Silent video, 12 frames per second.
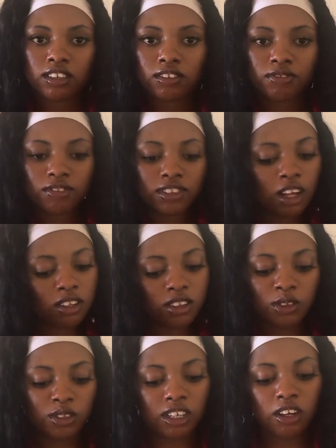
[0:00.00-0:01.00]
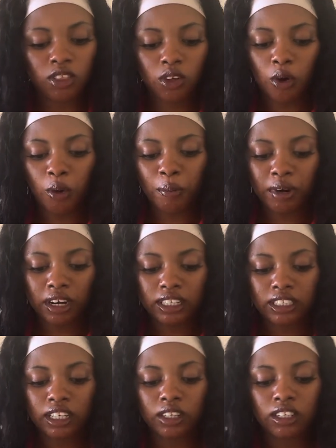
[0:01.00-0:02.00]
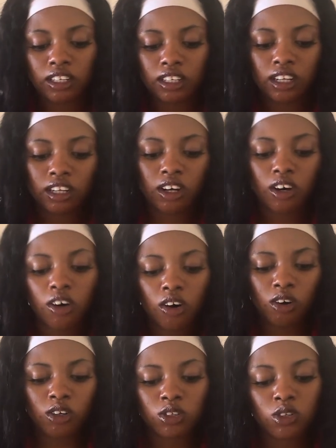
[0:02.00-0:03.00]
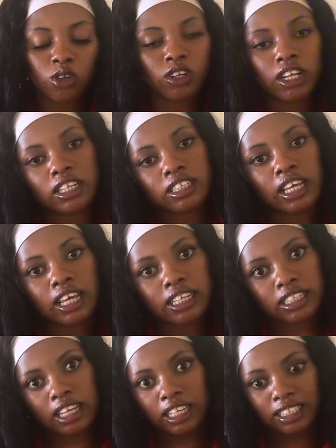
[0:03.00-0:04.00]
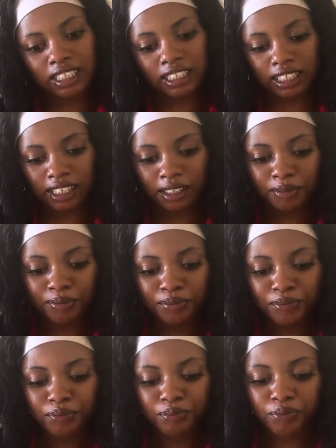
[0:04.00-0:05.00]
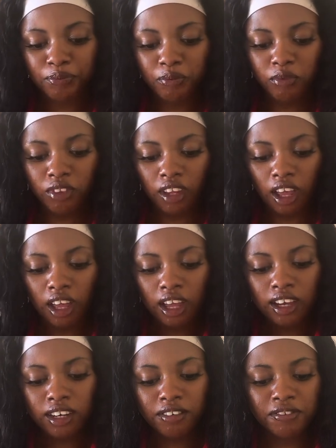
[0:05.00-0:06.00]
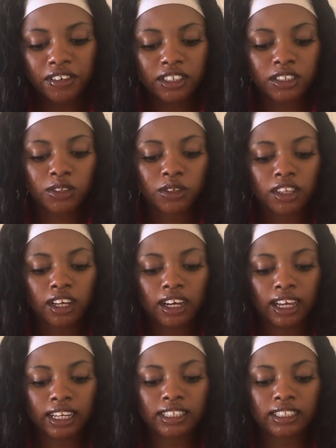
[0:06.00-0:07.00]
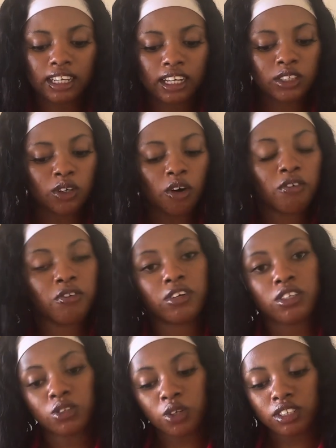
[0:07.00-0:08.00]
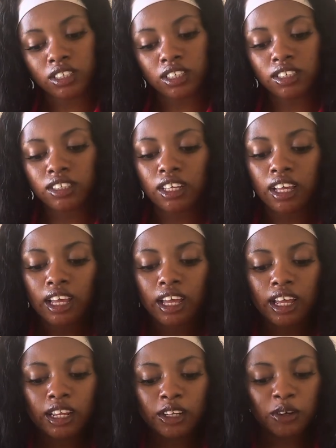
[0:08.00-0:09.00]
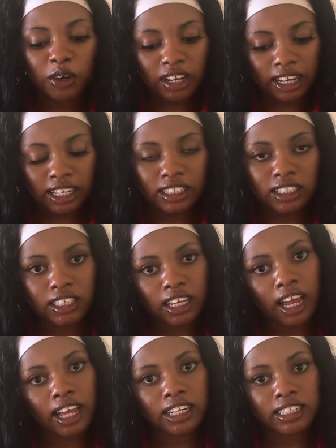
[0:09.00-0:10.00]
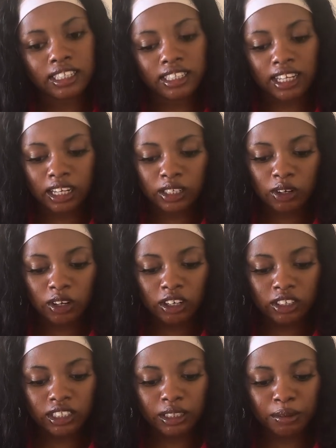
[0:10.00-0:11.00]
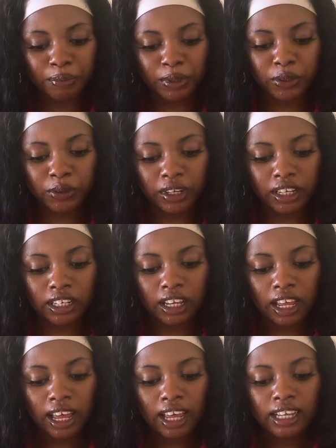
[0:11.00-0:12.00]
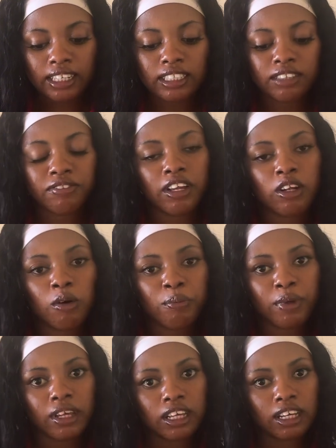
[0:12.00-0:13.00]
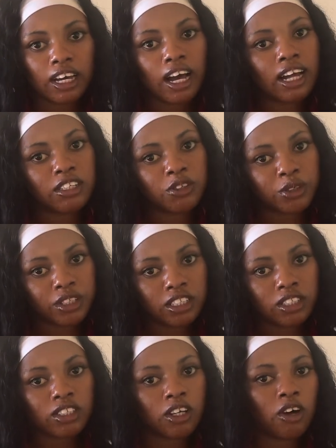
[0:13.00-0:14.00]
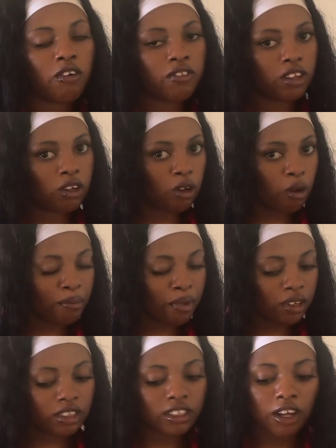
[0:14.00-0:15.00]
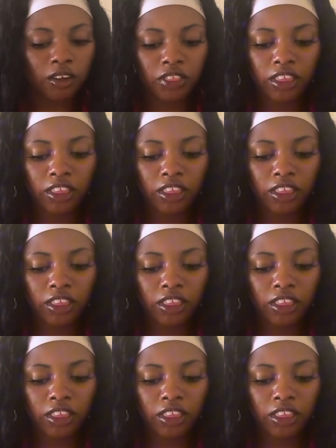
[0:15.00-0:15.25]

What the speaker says: South to South cooperation, also known as SSC, refers to the exchange of resources, knowledge, and technology between developing countries of the global south.